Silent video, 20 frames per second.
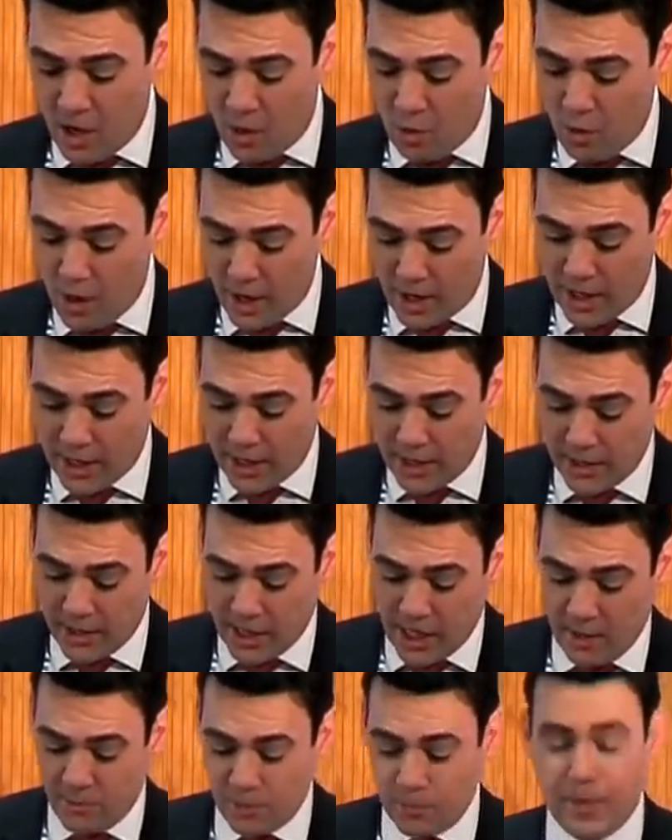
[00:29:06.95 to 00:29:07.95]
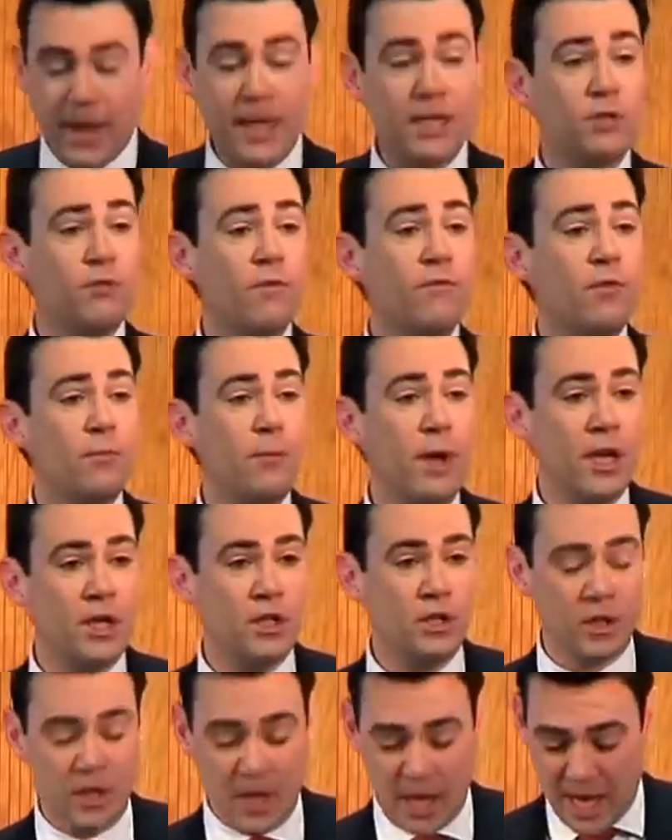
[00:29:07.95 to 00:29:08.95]
working in teams, better
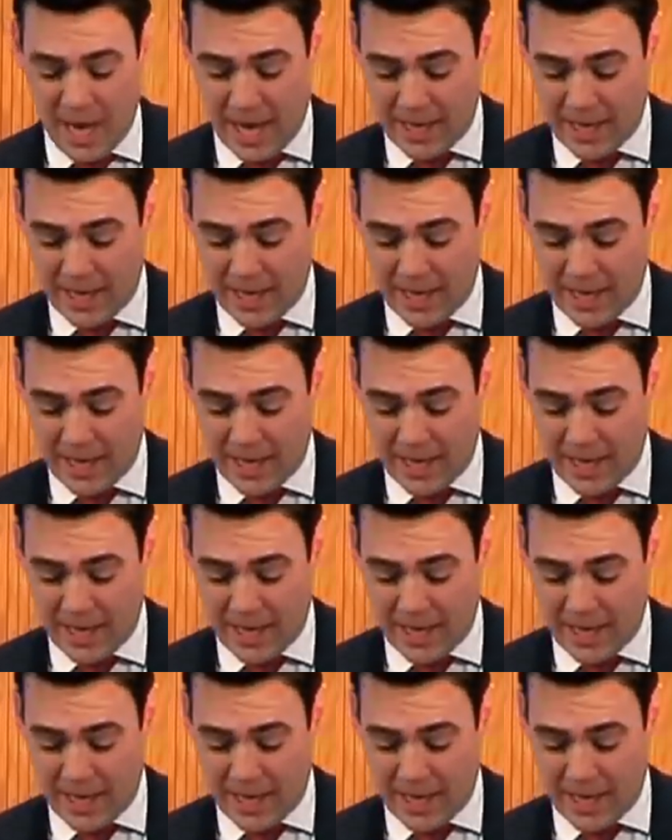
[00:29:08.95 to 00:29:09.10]
information,